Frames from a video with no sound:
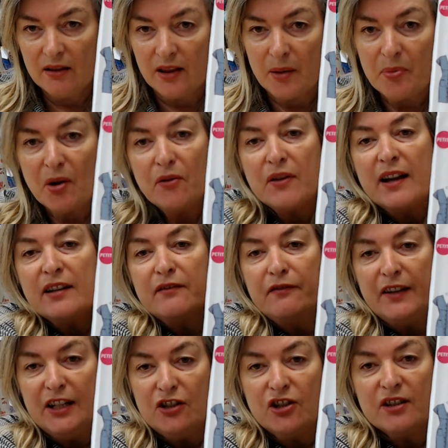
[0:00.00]
both had
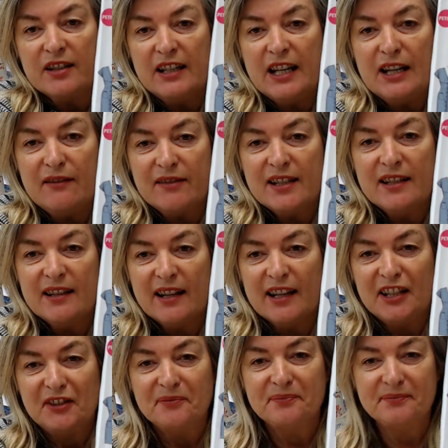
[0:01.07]
feature sleeves, didn't
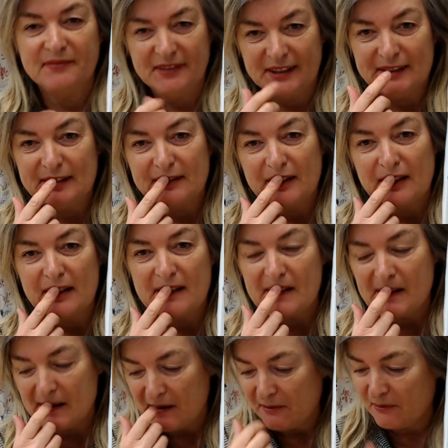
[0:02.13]
they?
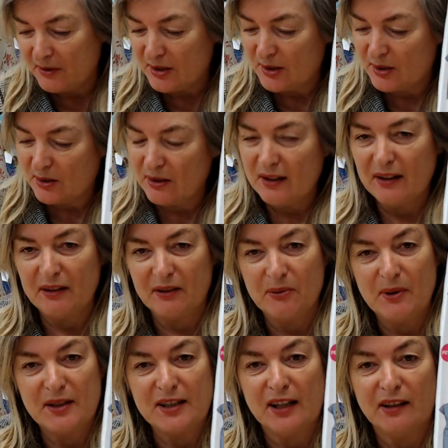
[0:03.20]
Which is quite
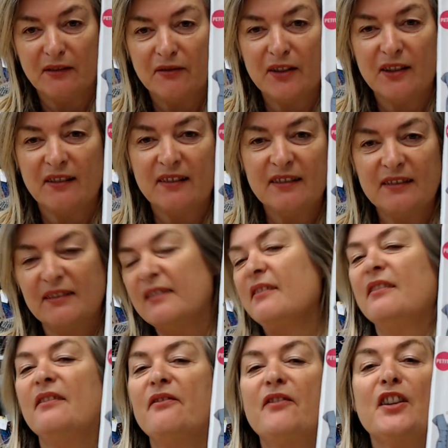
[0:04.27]
telling for
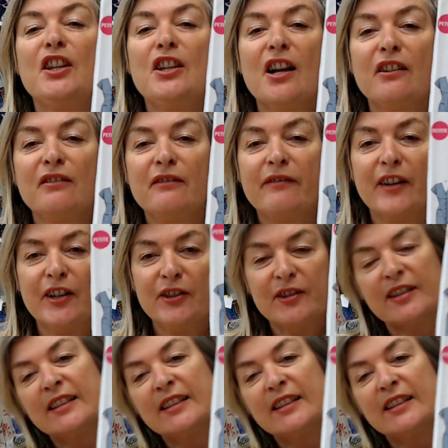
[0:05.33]
the young folk.